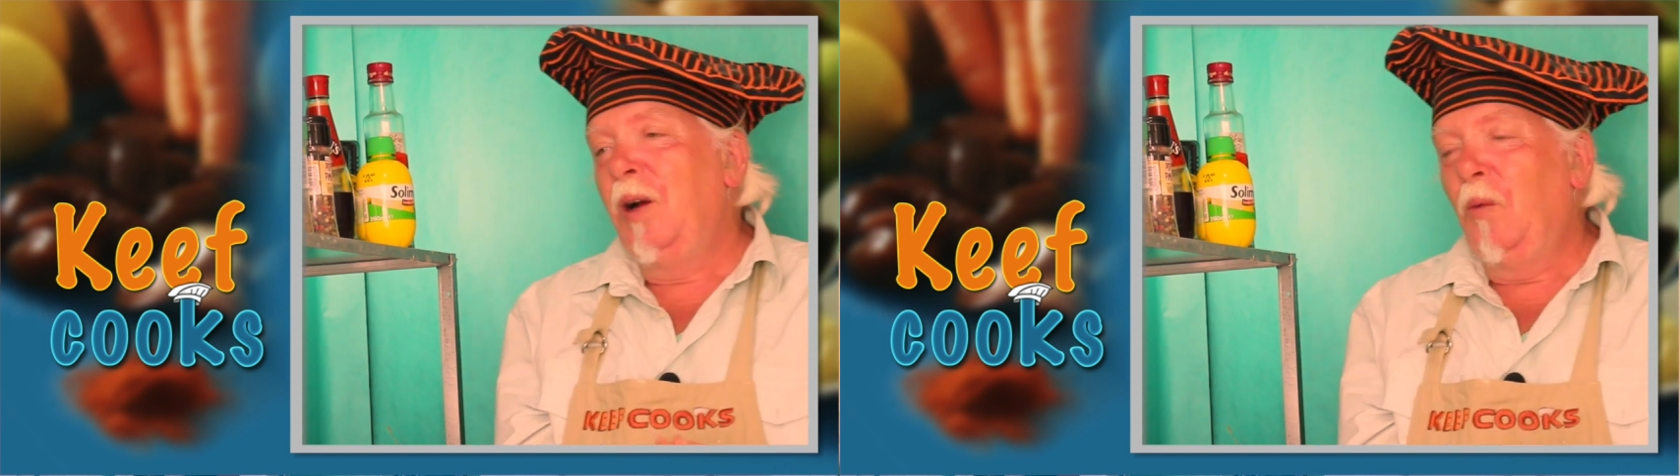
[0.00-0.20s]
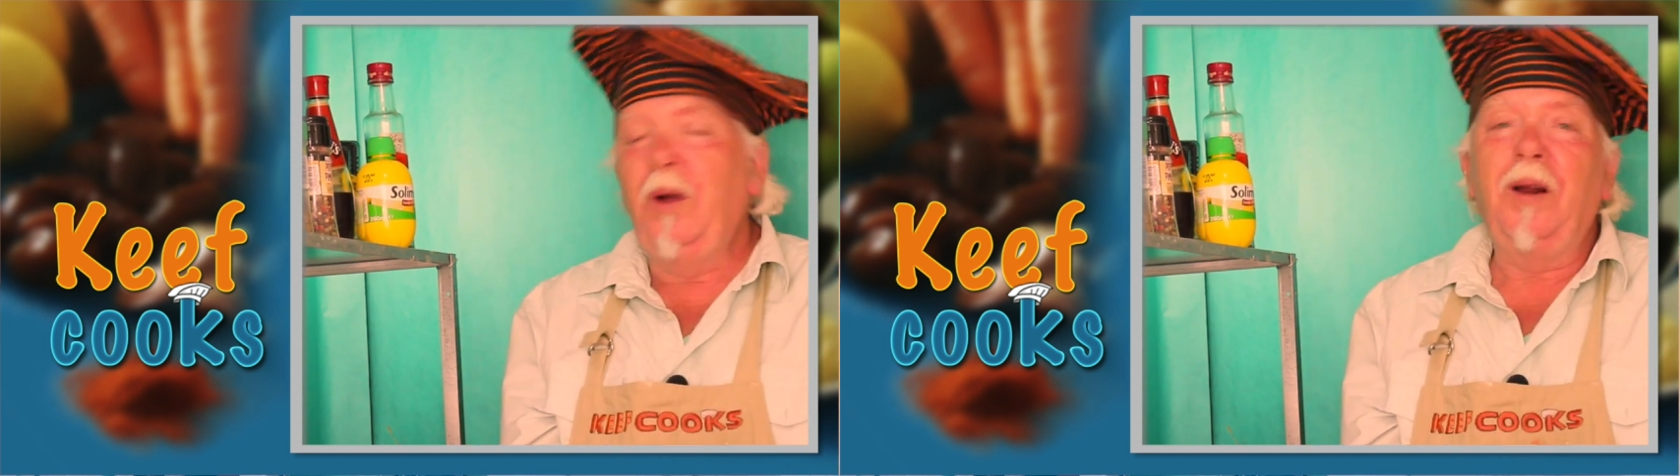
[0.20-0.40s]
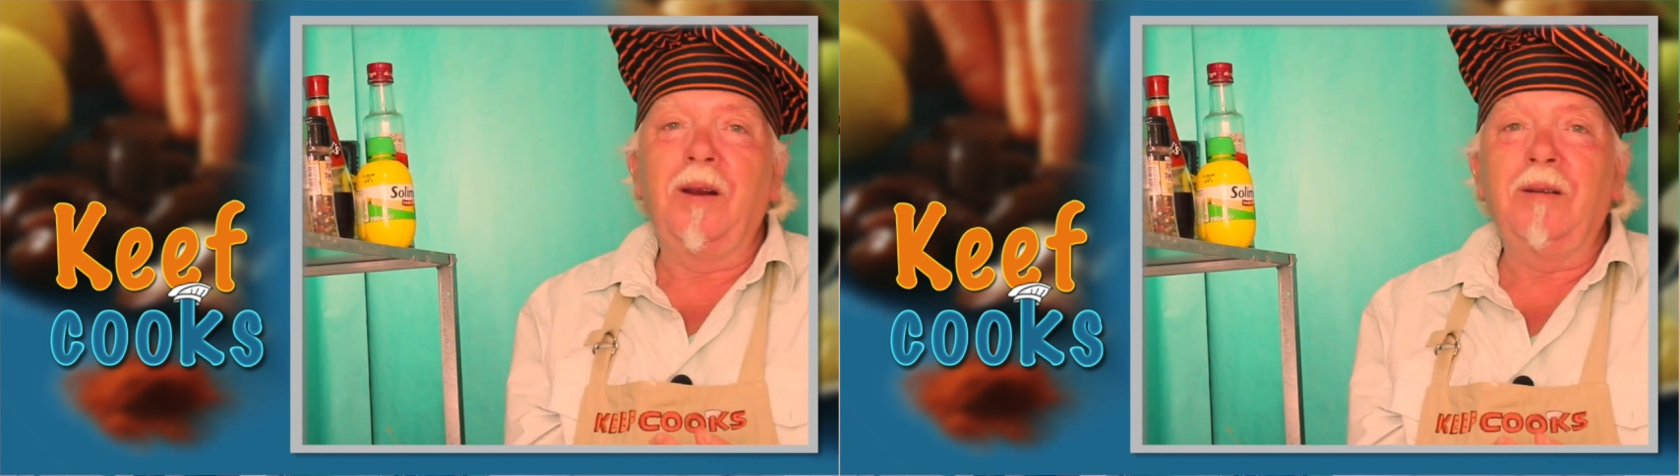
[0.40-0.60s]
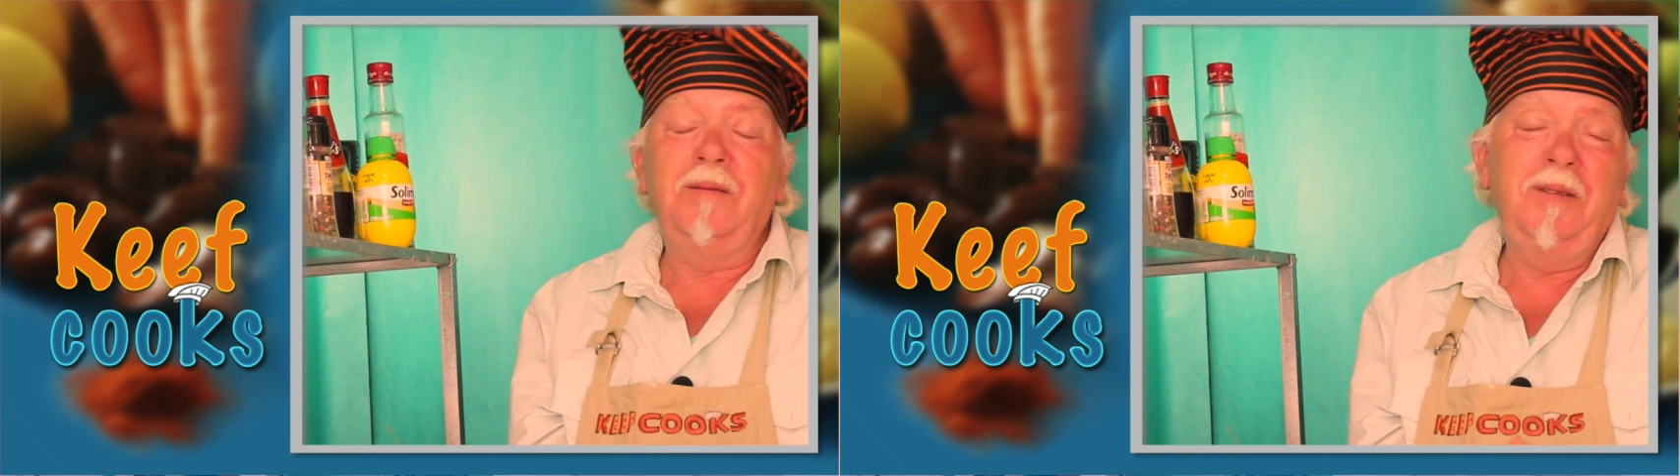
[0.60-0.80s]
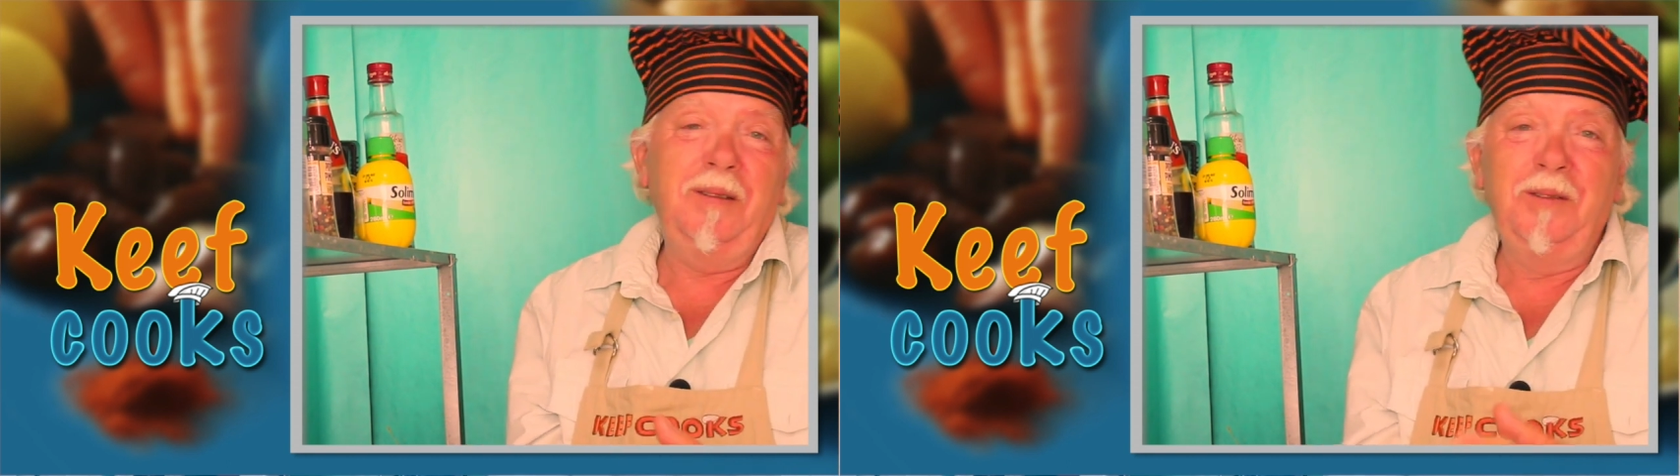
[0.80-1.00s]
will
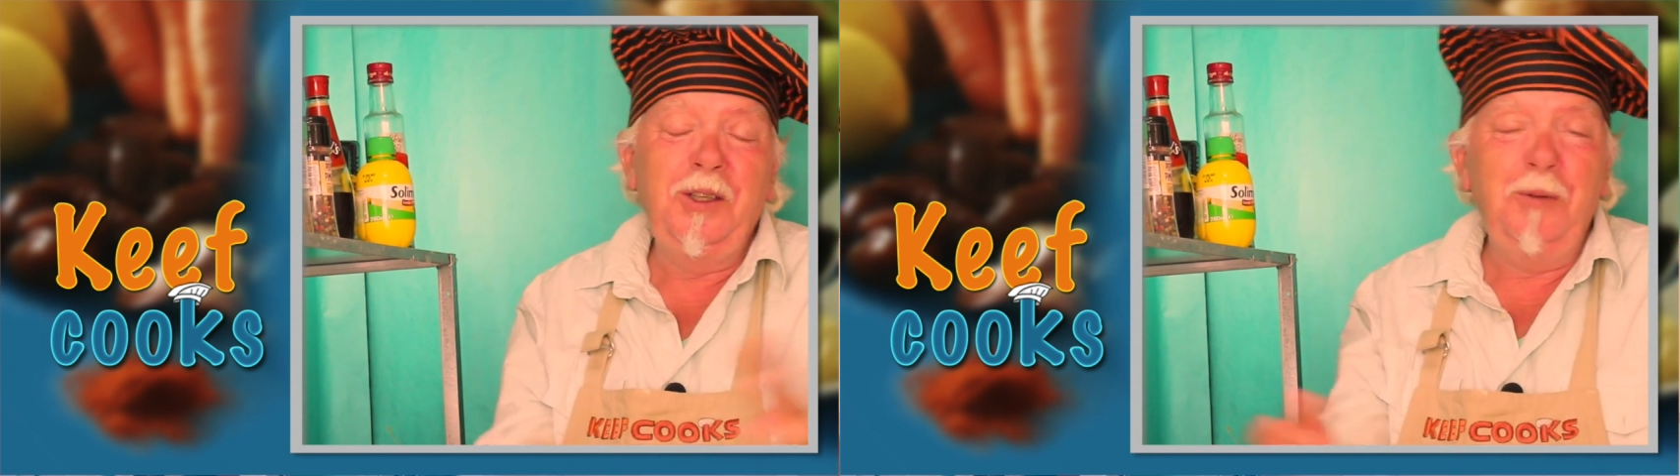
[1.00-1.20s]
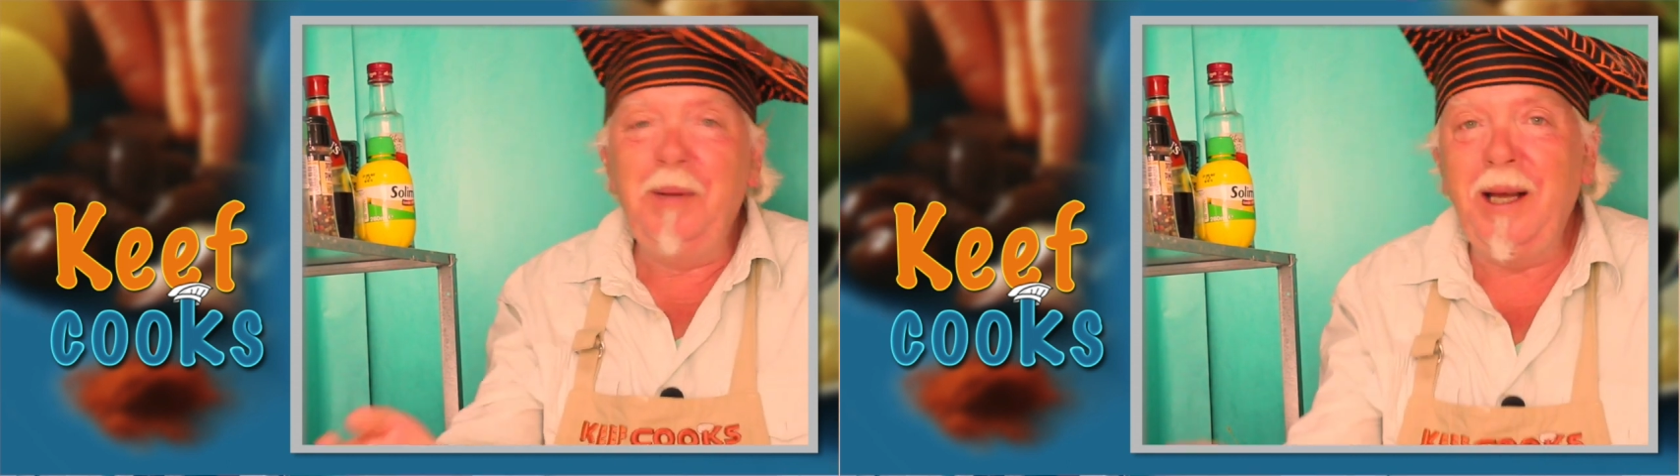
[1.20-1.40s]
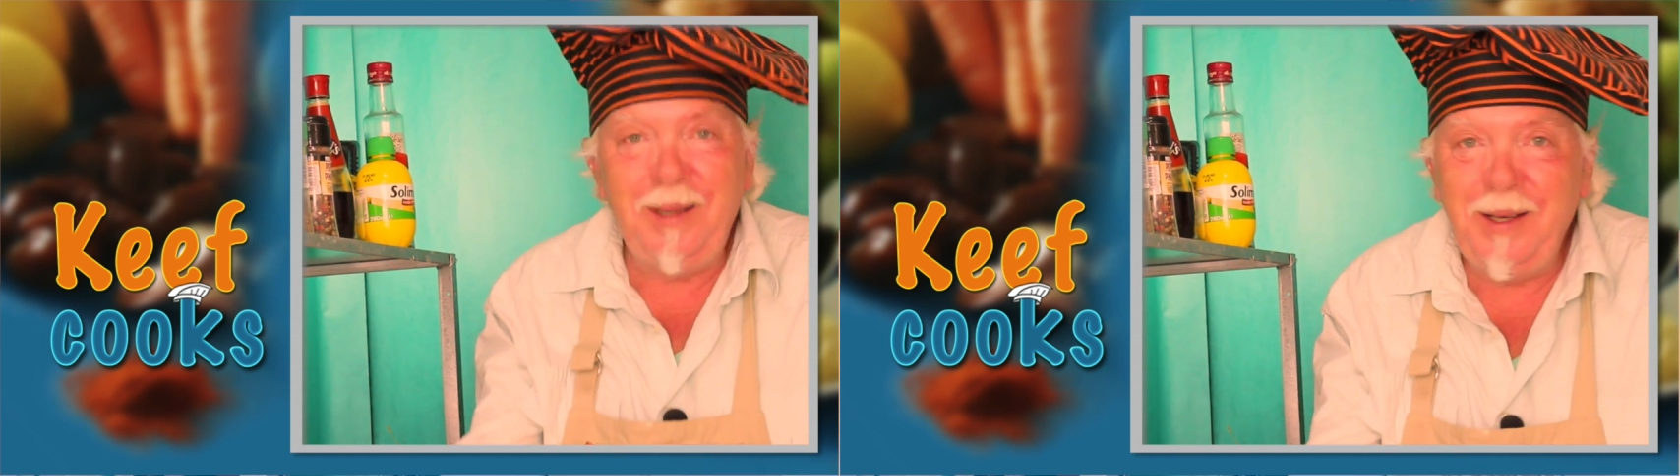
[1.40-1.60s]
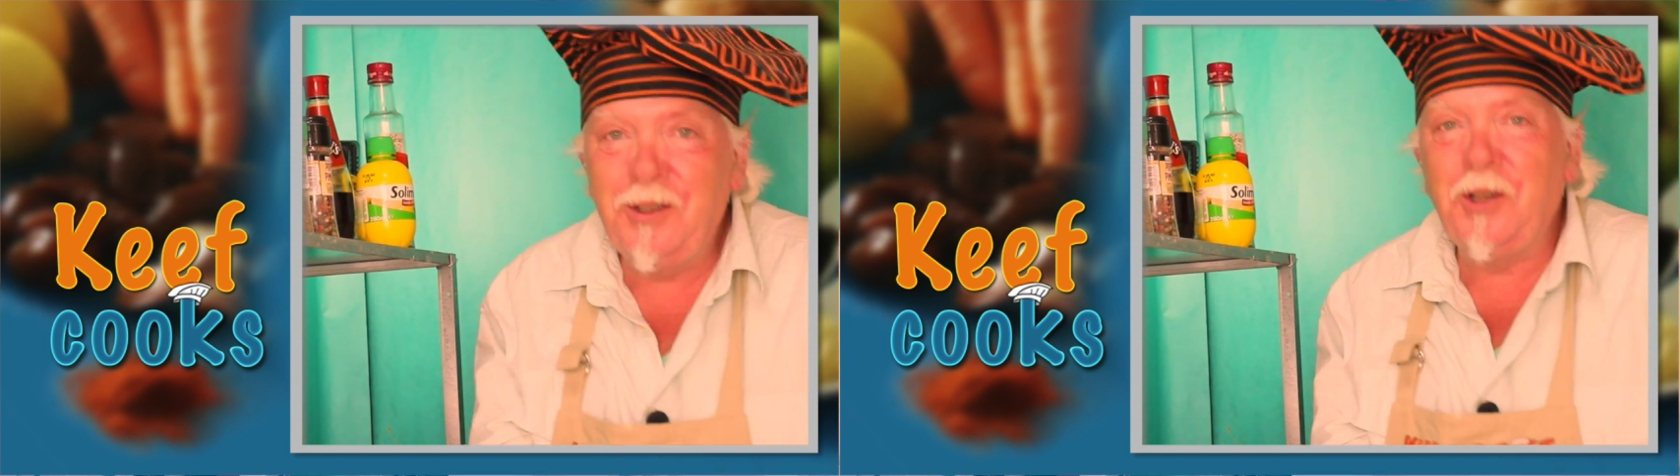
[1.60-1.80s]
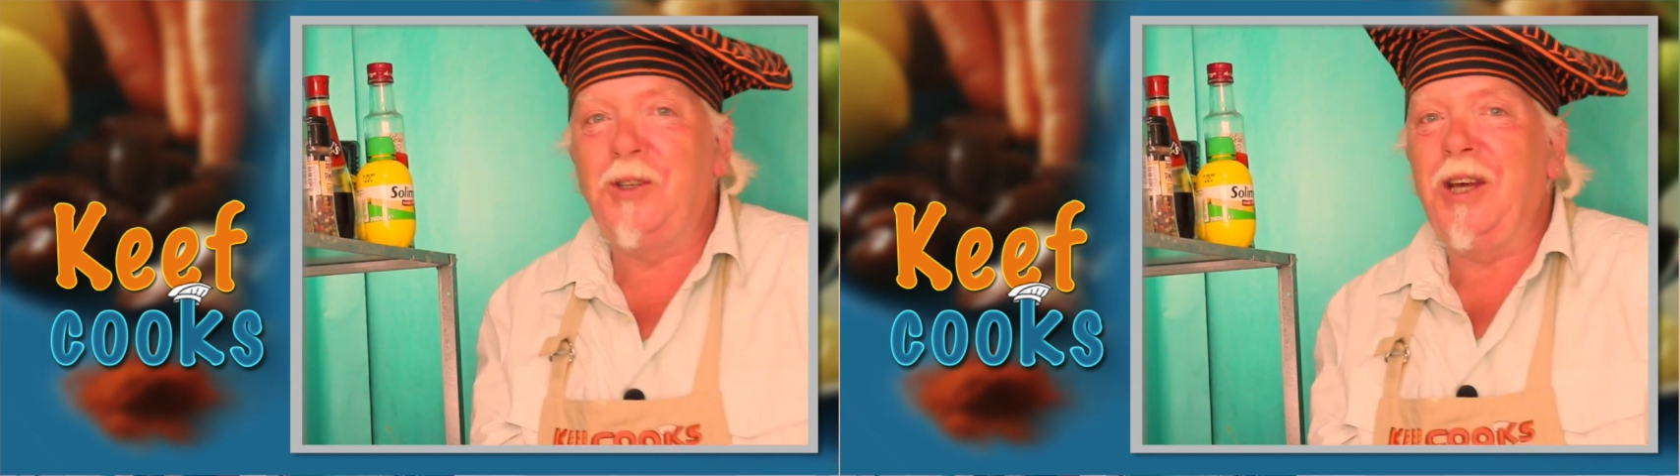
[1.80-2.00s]
you may need
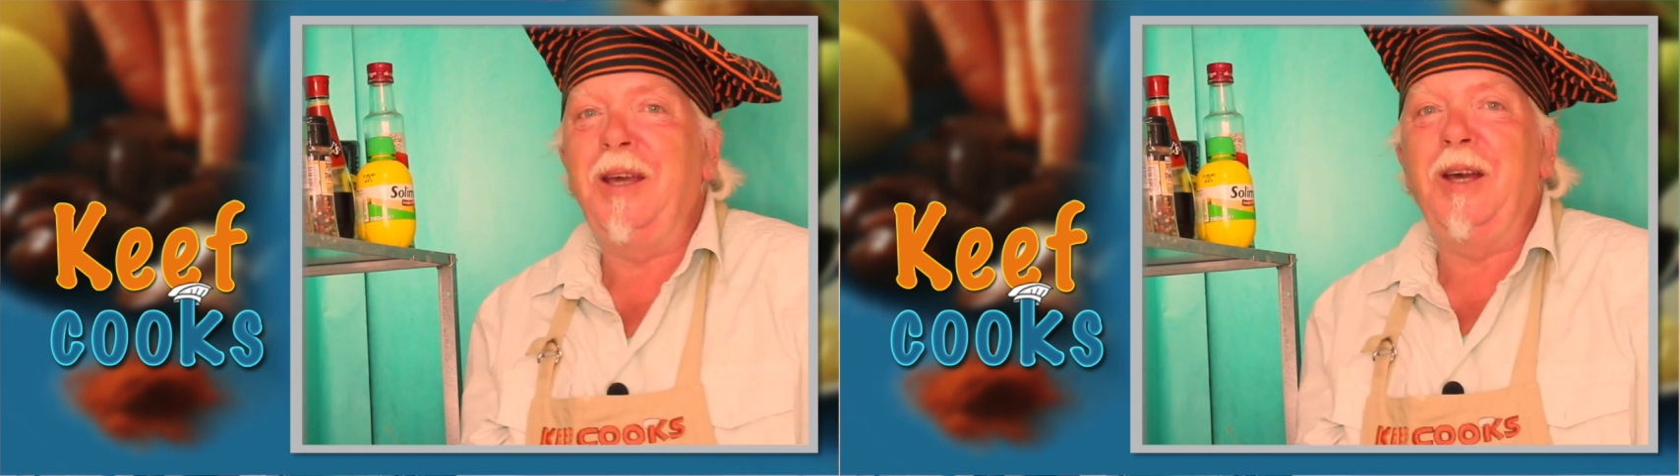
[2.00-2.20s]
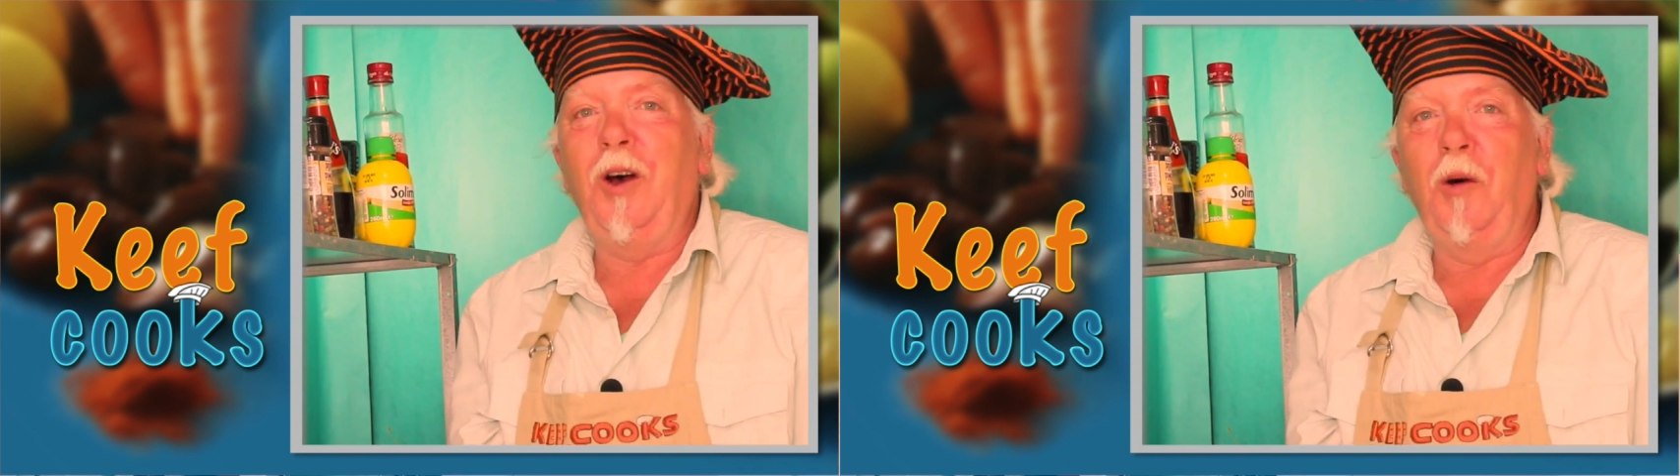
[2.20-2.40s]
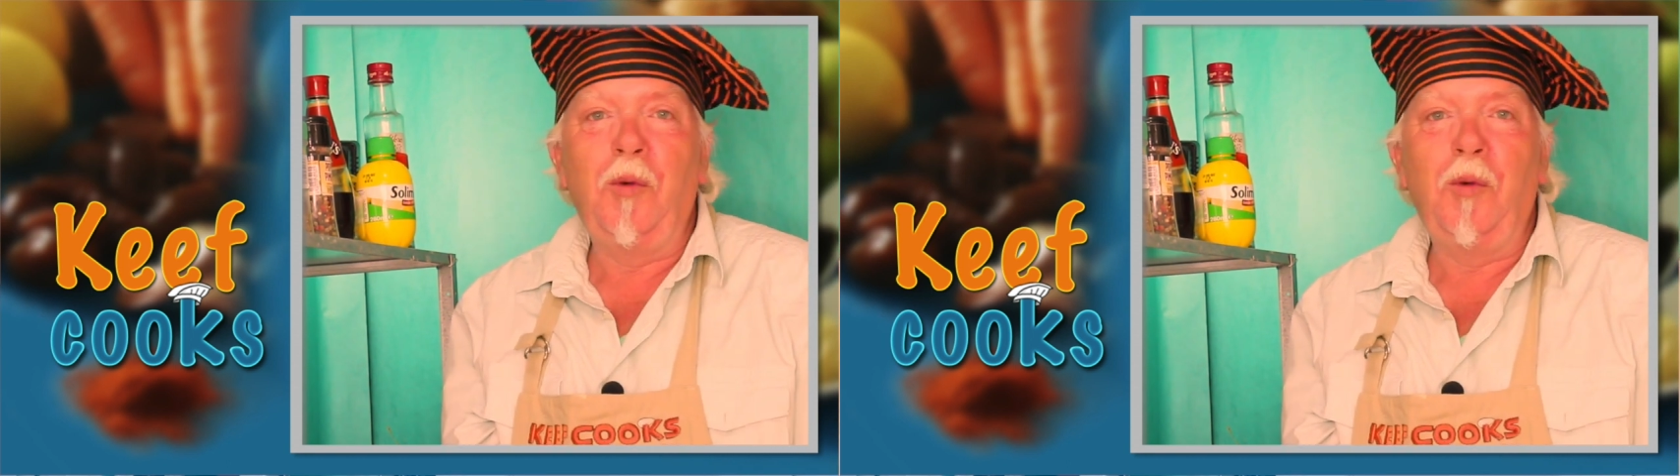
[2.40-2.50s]
to take out a